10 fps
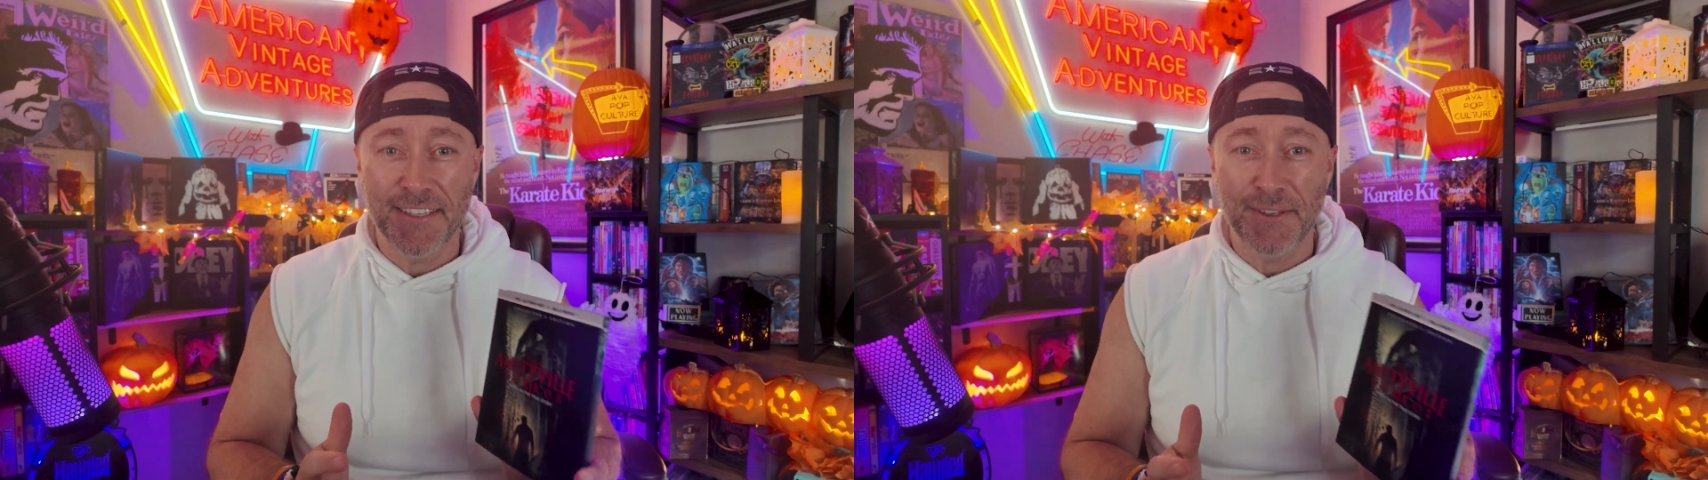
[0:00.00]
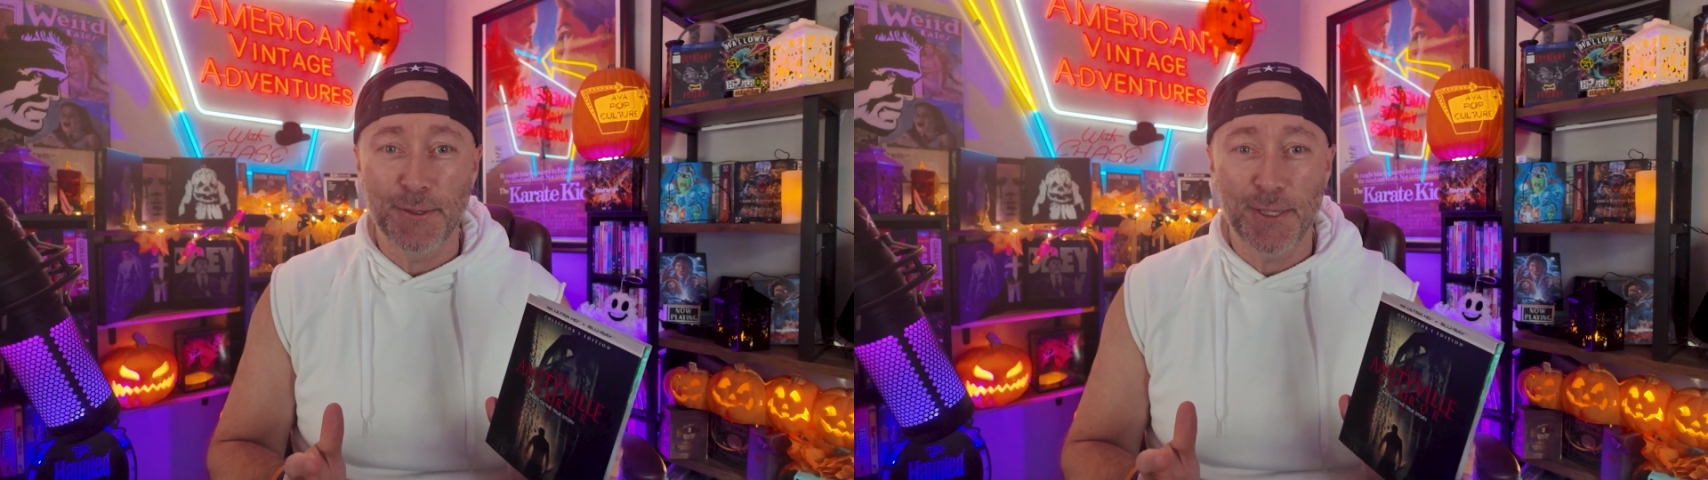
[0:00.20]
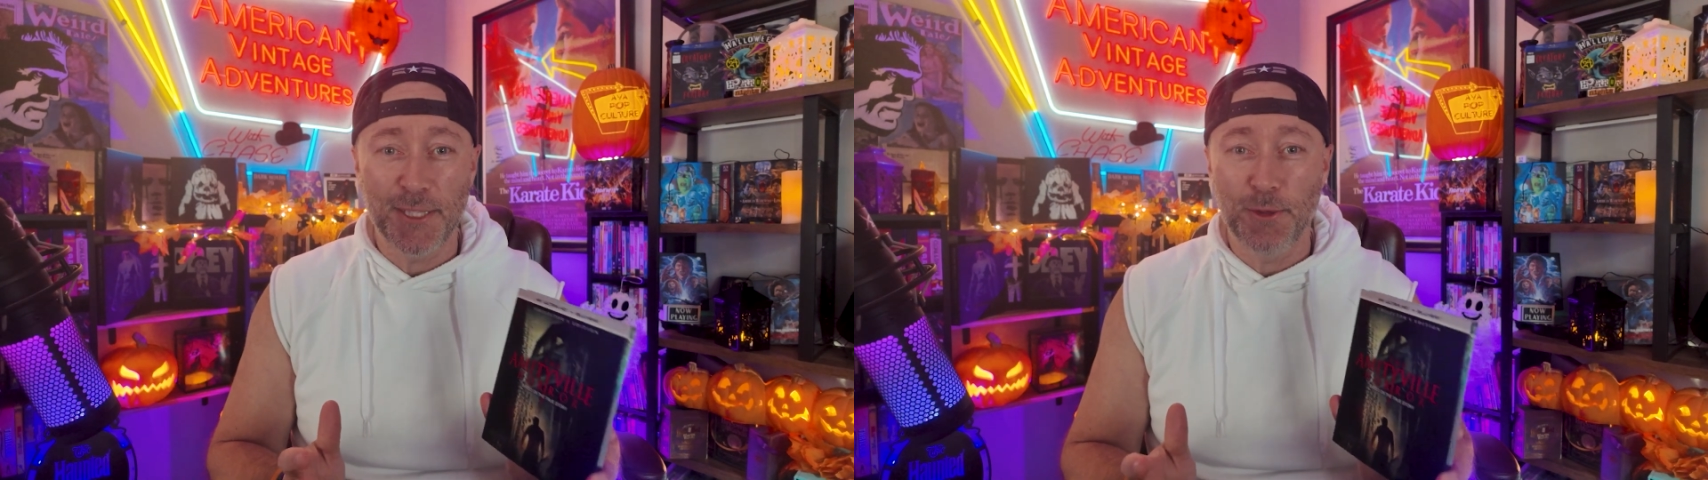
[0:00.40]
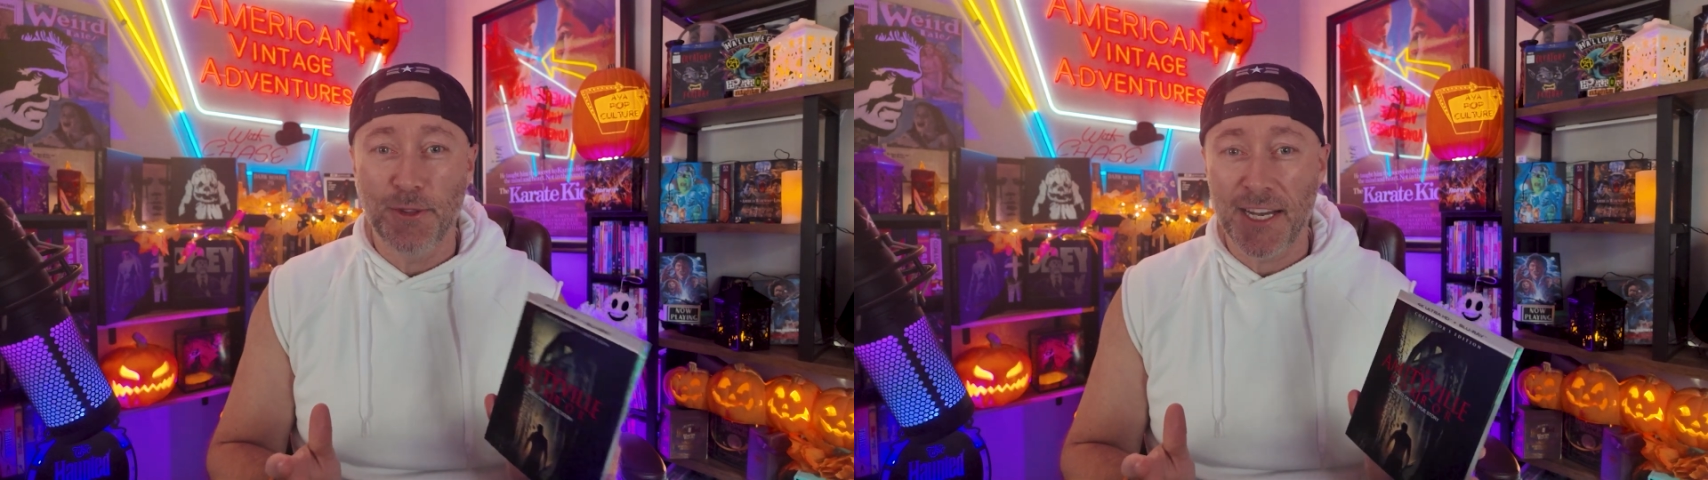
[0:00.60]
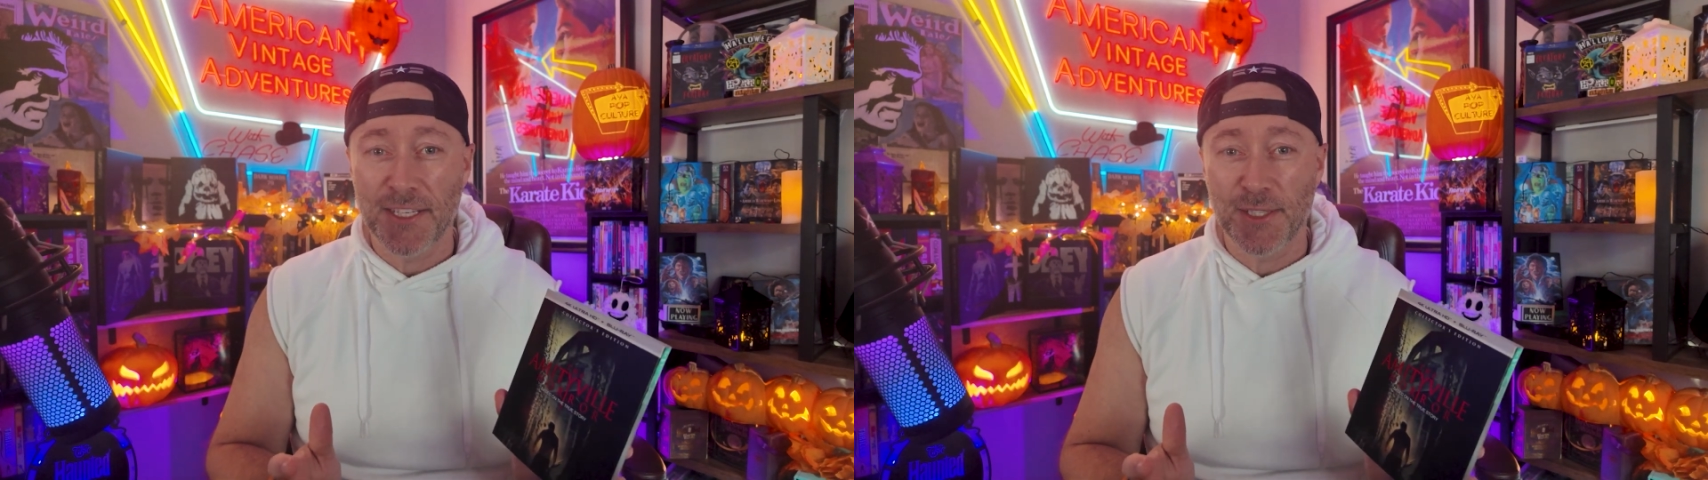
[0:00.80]
early
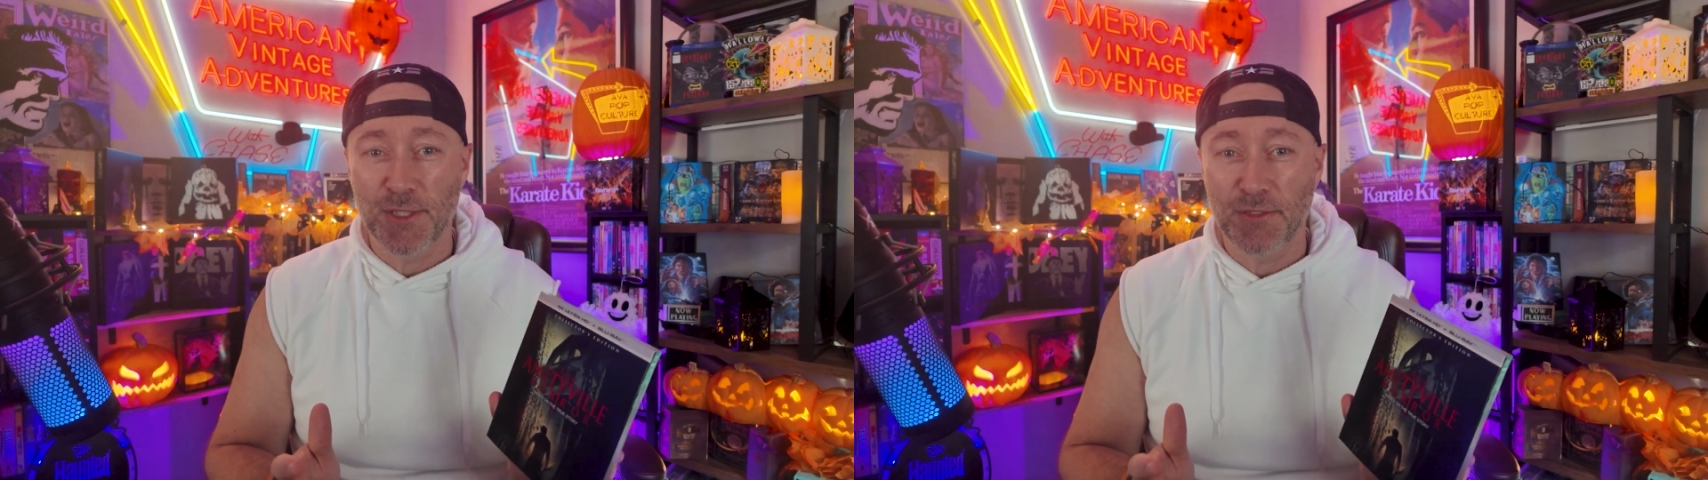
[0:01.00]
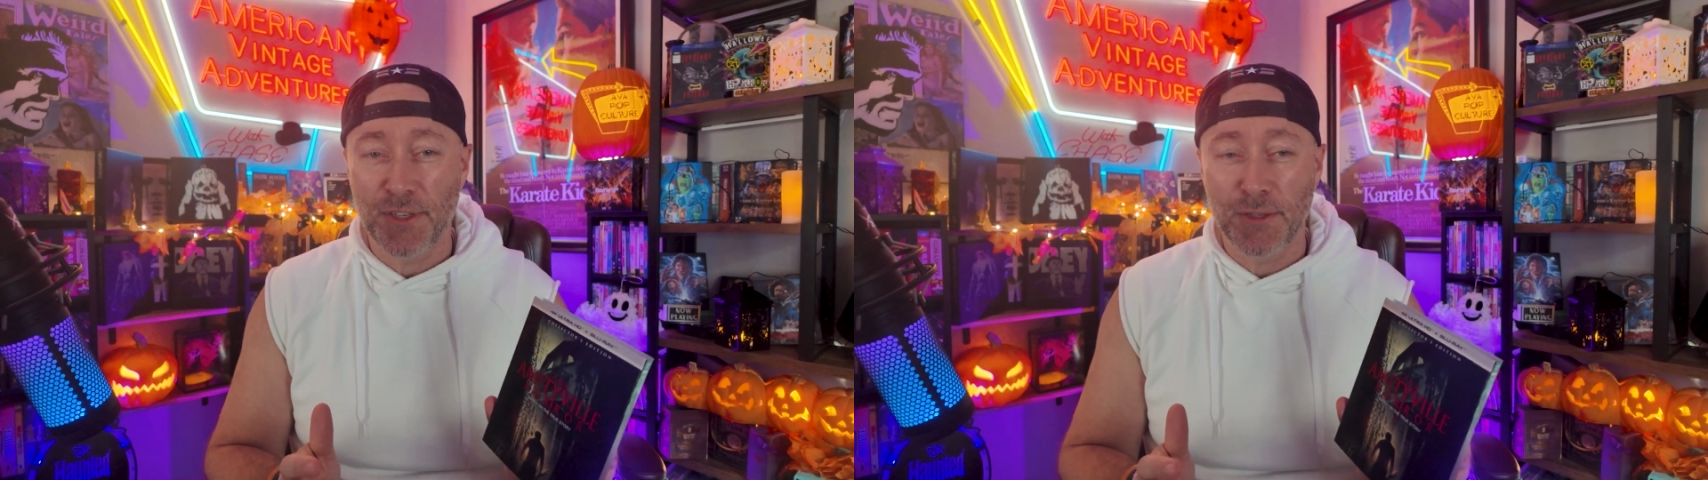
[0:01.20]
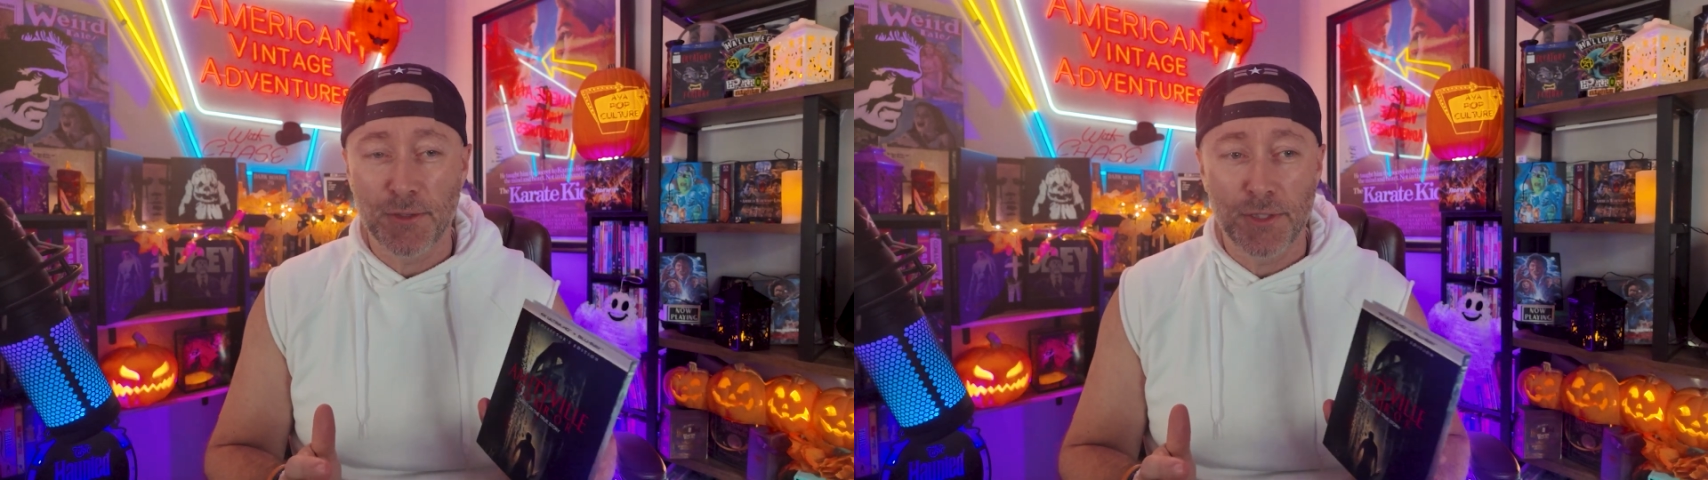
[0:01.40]
2000s feel